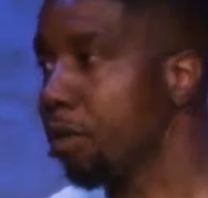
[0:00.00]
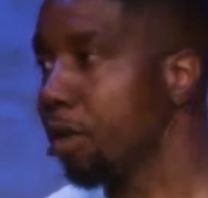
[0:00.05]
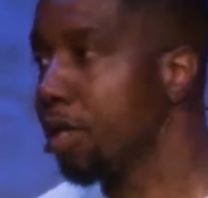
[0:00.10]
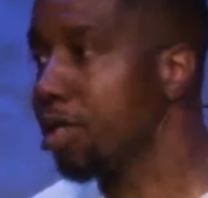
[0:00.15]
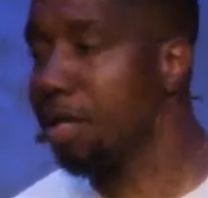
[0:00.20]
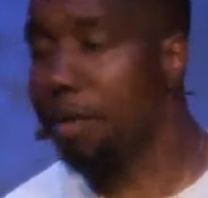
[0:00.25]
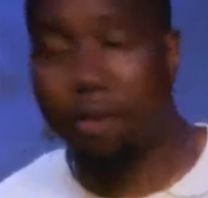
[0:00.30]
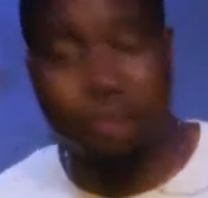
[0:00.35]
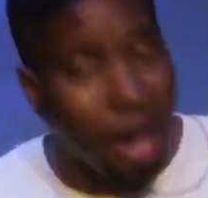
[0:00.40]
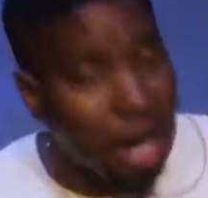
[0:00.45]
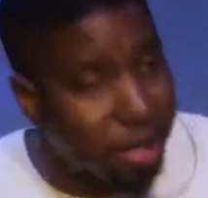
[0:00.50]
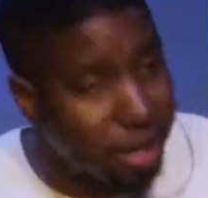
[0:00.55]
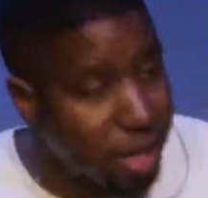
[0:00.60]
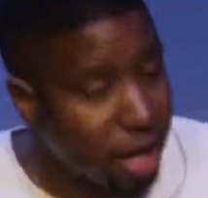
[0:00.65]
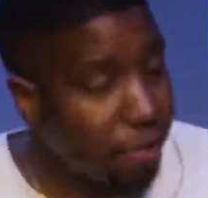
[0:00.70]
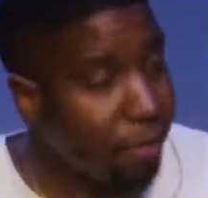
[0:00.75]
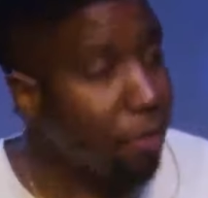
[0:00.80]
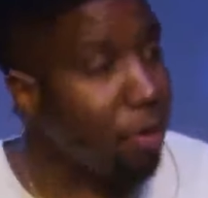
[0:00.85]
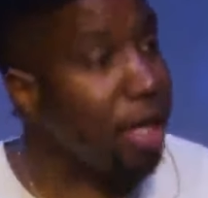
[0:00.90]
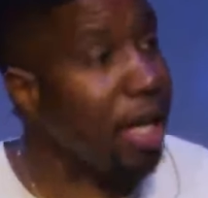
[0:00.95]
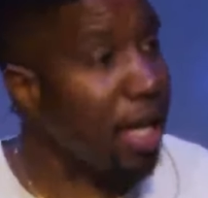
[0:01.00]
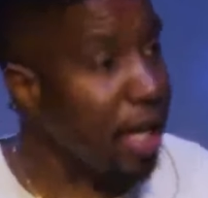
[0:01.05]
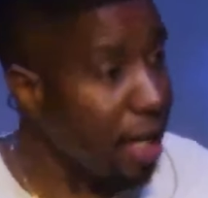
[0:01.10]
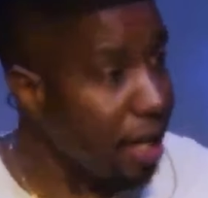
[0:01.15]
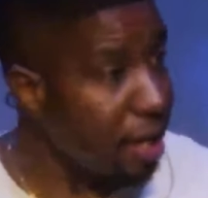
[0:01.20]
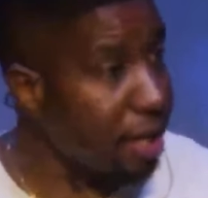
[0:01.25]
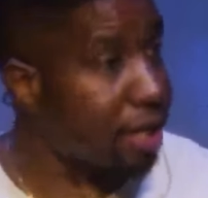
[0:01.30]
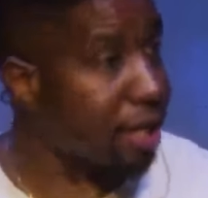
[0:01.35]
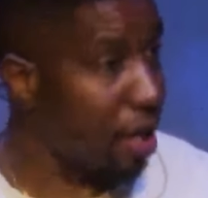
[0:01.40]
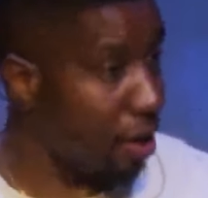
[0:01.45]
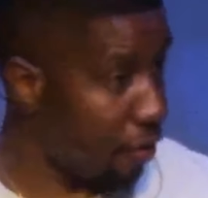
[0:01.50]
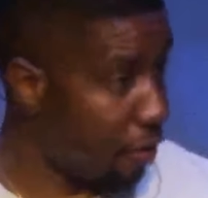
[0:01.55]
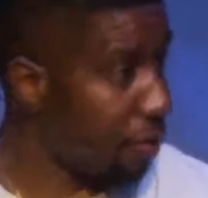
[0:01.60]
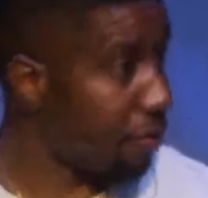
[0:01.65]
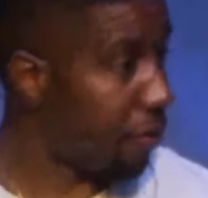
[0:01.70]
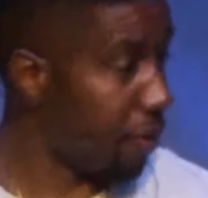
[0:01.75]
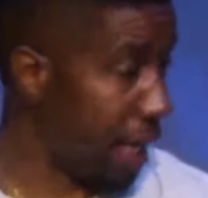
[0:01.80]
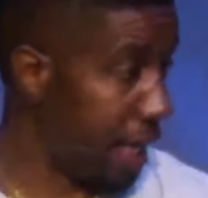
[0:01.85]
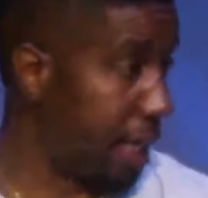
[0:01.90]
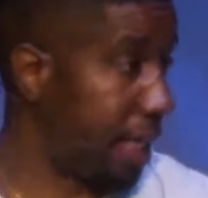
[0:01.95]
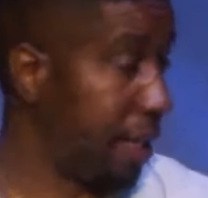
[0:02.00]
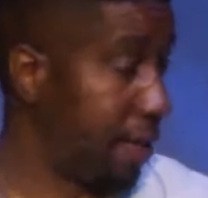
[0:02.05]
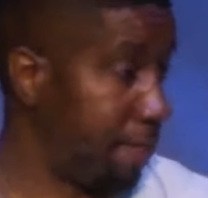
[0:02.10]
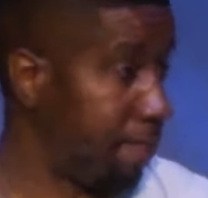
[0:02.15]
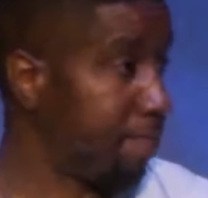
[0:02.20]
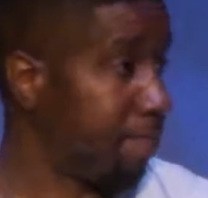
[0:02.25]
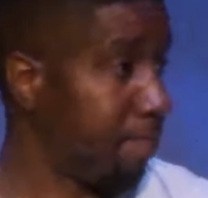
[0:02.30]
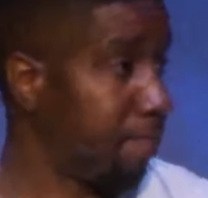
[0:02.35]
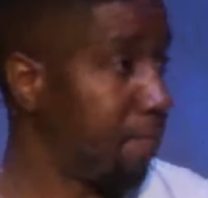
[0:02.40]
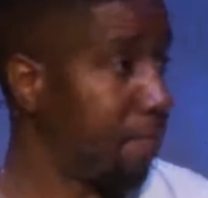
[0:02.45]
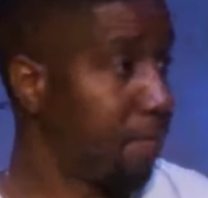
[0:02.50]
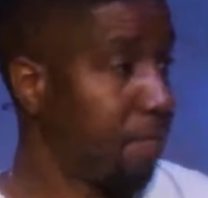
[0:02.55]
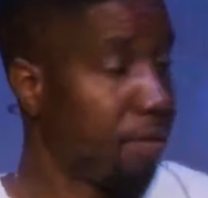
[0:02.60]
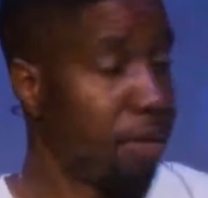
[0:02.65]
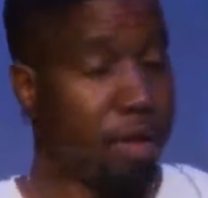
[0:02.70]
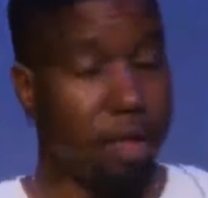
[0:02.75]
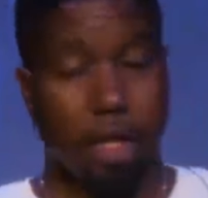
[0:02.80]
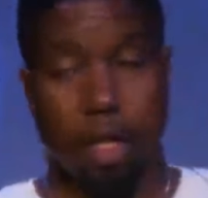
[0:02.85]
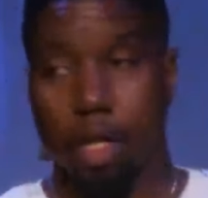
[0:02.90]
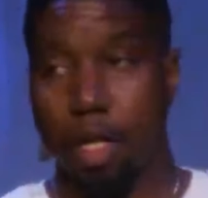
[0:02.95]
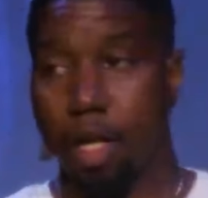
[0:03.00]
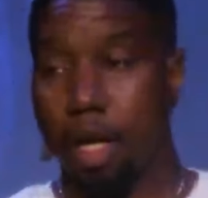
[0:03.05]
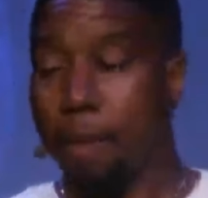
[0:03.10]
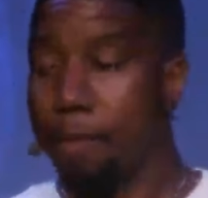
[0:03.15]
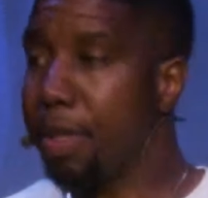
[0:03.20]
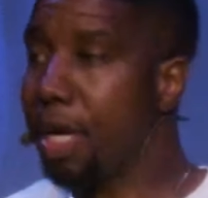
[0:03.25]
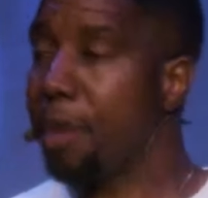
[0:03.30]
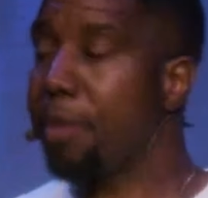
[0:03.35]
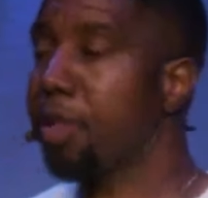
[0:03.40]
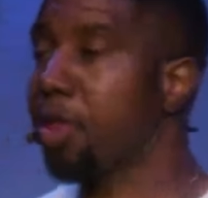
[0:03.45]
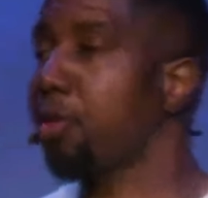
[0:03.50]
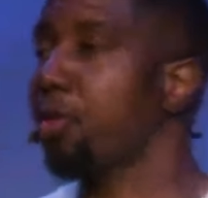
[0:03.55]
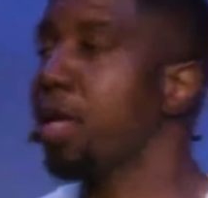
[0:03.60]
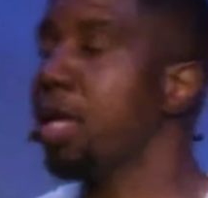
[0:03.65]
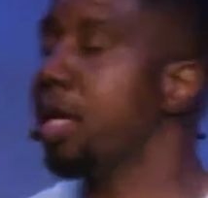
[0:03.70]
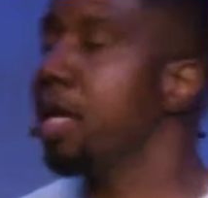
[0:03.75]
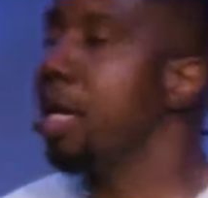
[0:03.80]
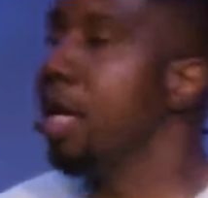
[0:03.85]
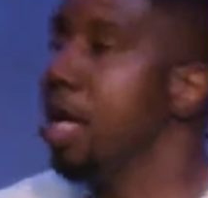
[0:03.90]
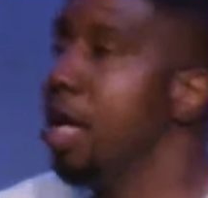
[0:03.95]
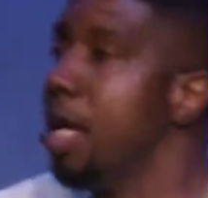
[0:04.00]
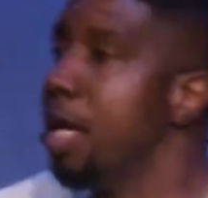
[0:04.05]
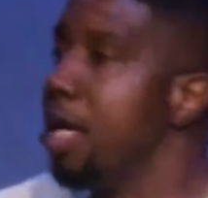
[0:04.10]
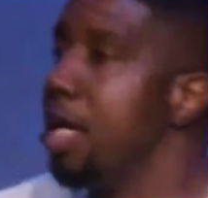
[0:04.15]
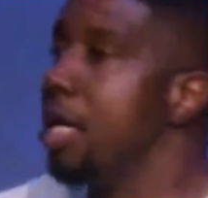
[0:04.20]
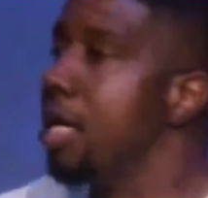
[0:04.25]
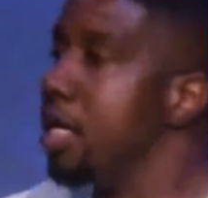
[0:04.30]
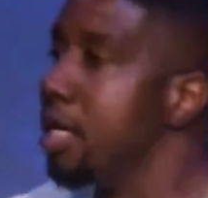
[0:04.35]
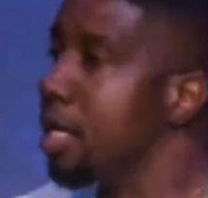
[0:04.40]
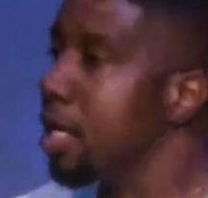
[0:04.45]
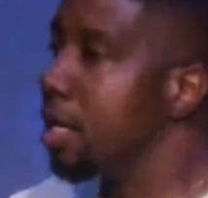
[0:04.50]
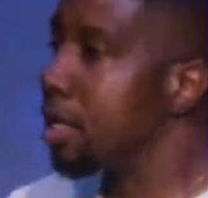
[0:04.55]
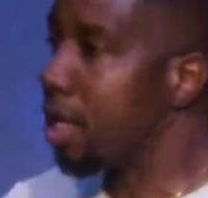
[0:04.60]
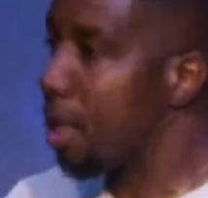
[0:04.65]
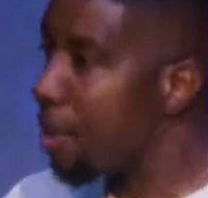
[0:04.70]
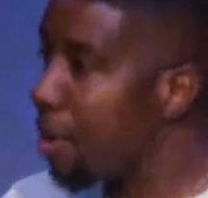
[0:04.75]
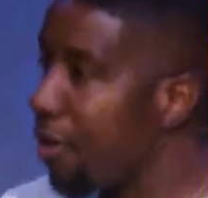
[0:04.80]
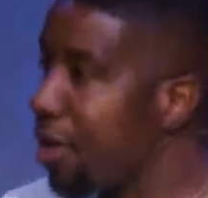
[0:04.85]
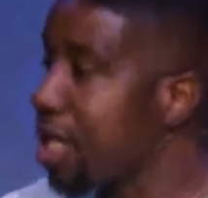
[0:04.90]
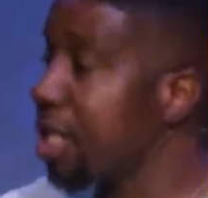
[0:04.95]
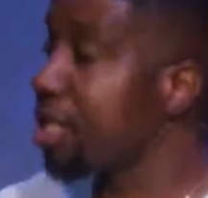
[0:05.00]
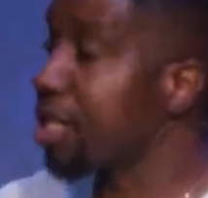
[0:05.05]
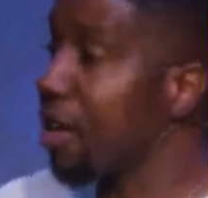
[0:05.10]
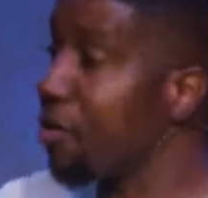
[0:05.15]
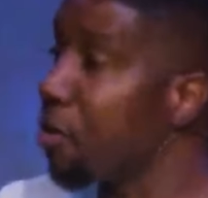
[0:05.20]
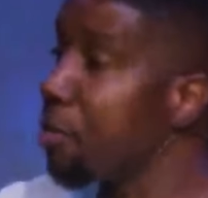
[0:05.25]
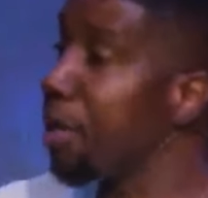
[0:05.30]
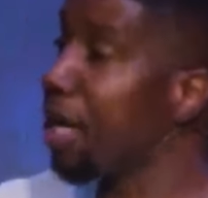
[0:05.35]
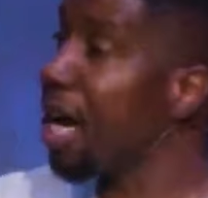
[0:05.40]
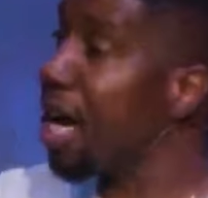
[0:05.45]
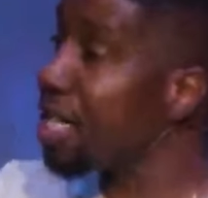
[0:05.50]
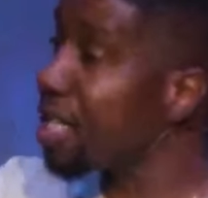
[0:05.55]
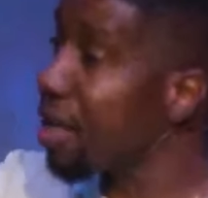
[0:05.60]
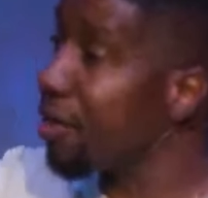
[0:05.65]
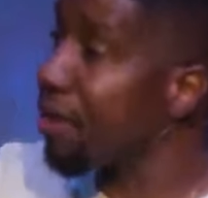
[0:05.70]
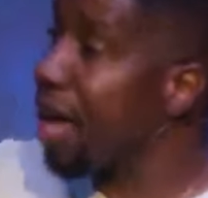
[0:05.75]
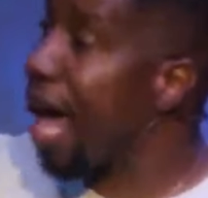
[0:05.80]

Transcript: Some of our suffering is self inflicted. But number three, some of us are suffering because of